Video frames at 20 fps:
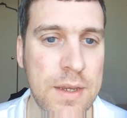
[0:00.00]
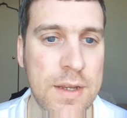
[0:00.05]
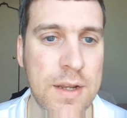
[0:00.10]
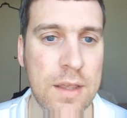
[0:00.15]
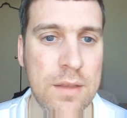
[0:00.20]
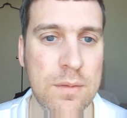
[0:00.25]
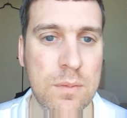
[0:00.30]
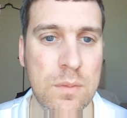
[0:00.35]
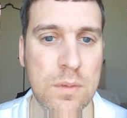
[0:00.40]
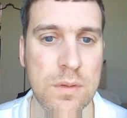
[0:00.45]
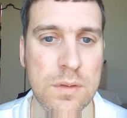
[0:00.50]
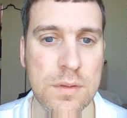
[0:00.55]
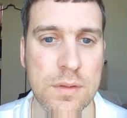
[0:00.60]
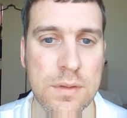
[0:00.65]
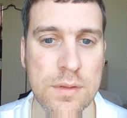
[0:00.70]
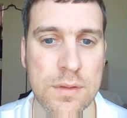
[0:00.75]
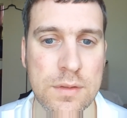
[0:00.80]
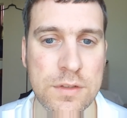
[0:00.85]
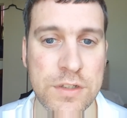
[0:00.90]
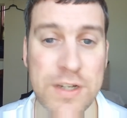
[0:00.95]
know,
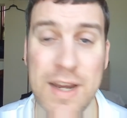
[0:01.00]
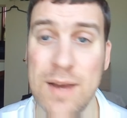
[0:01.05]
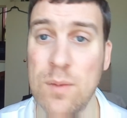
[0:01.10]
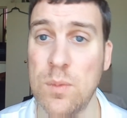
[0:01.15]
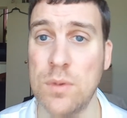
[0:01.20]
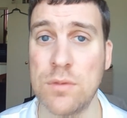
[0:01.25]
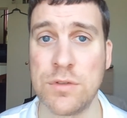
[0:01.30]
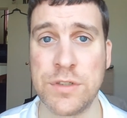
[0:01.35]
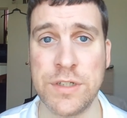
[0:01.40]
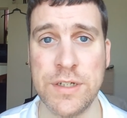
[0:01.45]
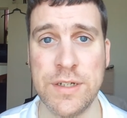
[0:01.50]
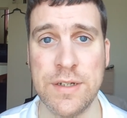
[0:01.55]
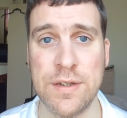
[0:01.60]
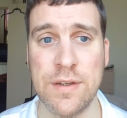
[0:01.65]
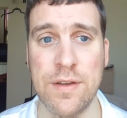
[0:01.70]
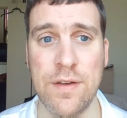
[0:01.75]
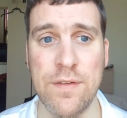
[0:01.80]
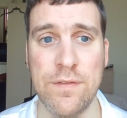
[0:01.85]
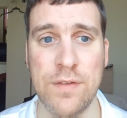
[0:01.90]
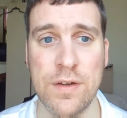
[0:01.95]
Jack Wilshere,
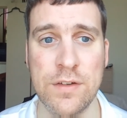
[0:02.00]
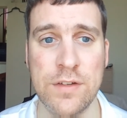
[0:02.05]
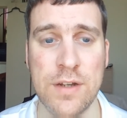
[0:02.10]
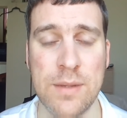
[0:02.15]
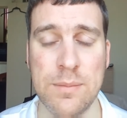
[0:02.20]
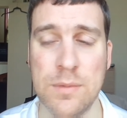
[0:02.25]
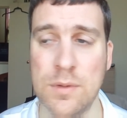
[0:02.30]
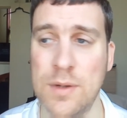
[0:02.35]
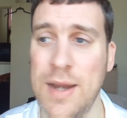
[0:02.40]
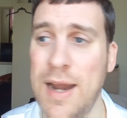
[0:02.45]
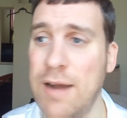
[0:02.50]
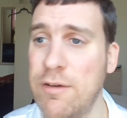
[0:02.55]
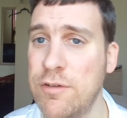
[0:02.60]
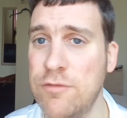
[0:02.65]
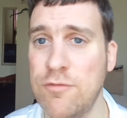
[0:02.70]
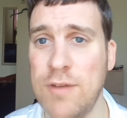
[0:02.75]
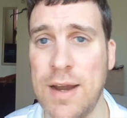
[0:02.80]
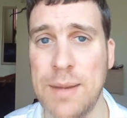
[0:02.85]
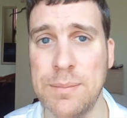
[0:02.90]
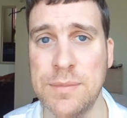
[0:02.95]
for example,
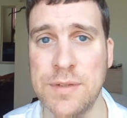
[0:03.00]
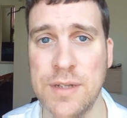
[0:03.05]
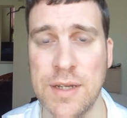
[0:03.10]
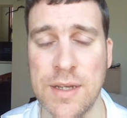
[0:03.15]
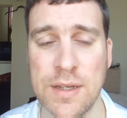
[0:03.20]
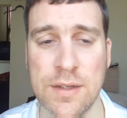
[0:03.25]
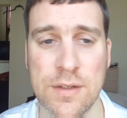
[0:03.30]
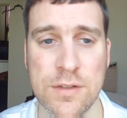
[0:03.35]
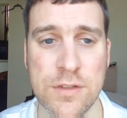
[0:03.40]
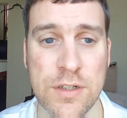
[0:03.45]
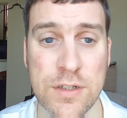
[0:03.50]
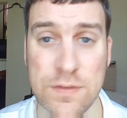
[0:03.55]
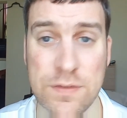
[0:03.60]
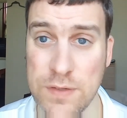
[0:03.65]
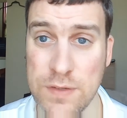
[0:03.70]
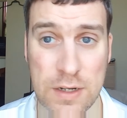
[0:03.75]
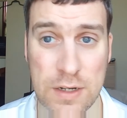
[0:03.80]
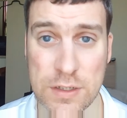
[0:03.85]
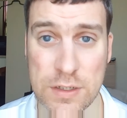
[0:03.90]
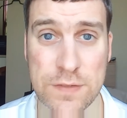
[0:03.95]
Aaron Ramsey, just
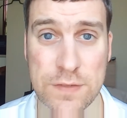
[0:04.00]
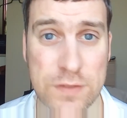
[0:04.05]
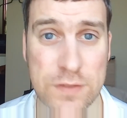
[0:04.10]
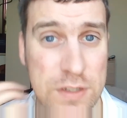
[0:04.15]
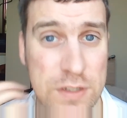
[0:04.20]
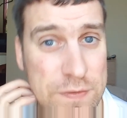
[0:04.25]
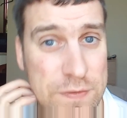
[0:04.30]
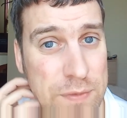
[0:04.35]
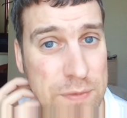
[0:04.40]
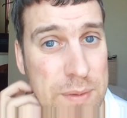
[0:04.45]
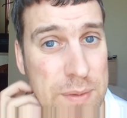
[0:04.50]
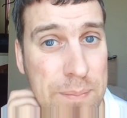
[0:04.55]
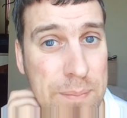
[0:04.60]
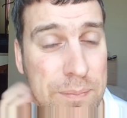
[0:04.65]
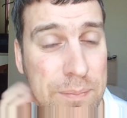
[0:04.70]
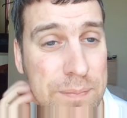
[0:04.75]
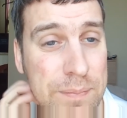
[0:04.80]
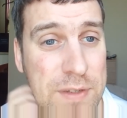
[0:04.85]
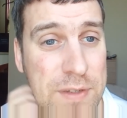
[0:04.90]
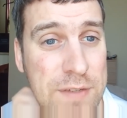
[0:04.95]
from the
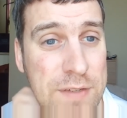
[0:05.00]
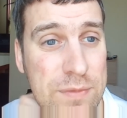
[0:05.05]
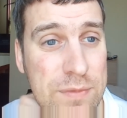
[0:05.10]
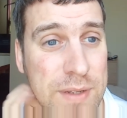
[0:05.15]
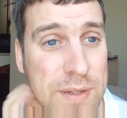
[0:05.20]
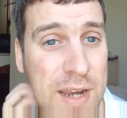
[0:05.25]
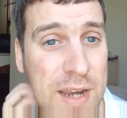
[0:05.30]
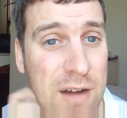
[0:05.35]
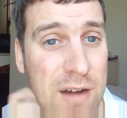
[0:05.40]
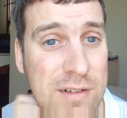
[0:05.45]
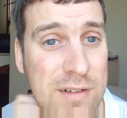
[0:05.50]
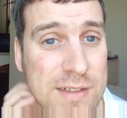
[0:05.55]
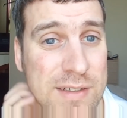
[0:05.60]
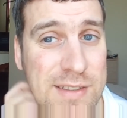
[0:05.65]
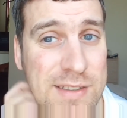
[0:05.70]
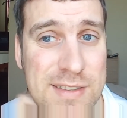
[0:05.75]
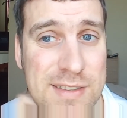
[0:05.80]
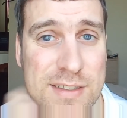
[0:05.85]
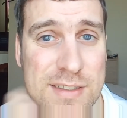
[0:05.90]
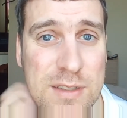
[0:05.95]
current
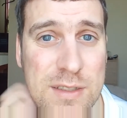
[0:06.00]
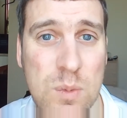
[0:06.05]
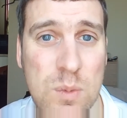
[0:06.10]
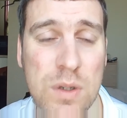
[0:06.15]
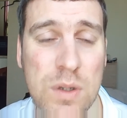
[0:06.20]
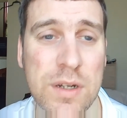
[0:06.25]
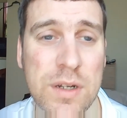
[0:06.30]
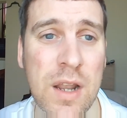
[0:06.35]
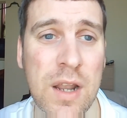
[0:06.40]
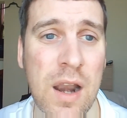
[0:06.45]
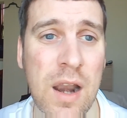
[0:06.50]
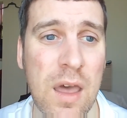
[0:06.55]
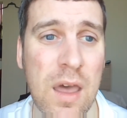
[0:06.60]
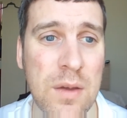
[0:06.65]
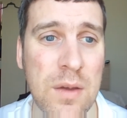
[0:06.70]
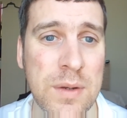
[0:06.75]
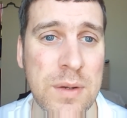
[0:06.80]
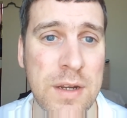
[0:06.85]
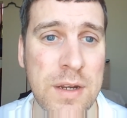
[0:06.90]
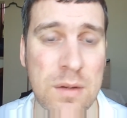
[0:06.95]
squad
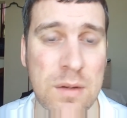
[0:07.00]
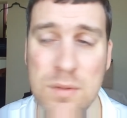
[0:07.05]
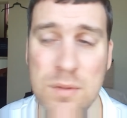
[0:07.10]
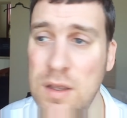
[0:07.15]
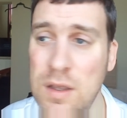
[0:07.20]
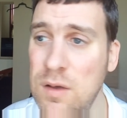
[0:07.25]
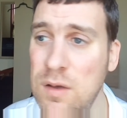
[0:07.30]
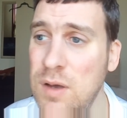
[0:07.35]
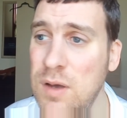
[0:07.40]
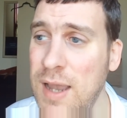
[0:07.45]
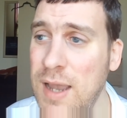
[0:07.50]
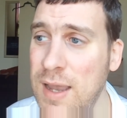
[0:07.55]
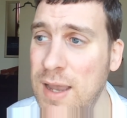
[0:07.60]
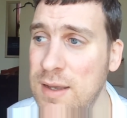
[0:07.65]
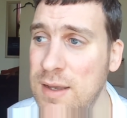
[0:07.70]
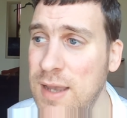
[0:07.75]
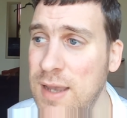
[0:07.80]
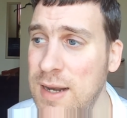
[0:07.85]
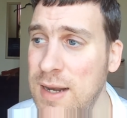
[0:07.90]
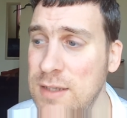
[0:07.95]
alone, you know,
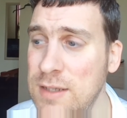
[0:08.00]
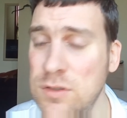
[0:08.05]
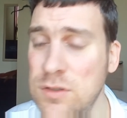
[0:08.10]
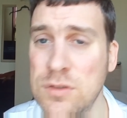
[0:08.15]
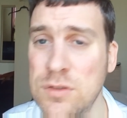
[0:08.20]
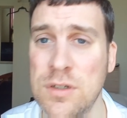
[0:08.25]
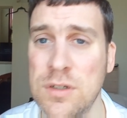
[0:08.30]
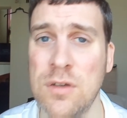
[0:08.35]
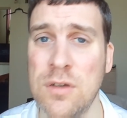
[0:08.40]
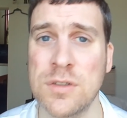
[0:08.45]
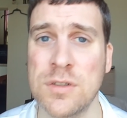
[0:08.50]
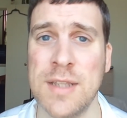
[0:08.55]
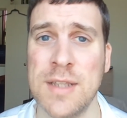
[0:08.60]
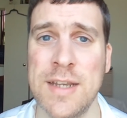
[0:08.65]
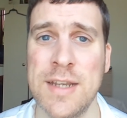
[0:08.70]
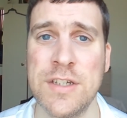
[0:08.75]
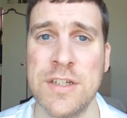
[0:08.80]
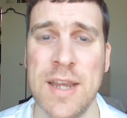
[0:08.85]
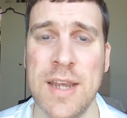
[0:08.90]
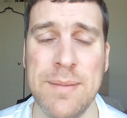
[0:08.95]
Alex
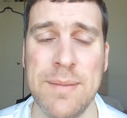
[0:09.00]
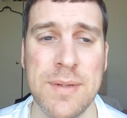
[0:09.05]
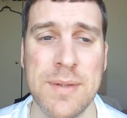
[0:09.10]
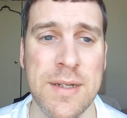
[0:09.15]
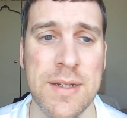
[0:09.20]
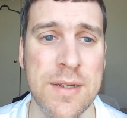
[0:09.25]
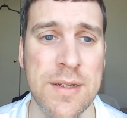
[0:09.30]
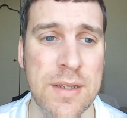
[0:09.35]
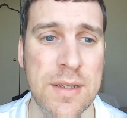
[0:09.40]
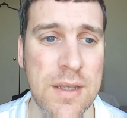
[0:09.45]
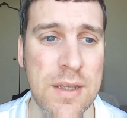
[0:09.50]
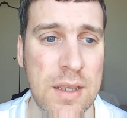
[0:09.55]
Oxlade-Chamberlain,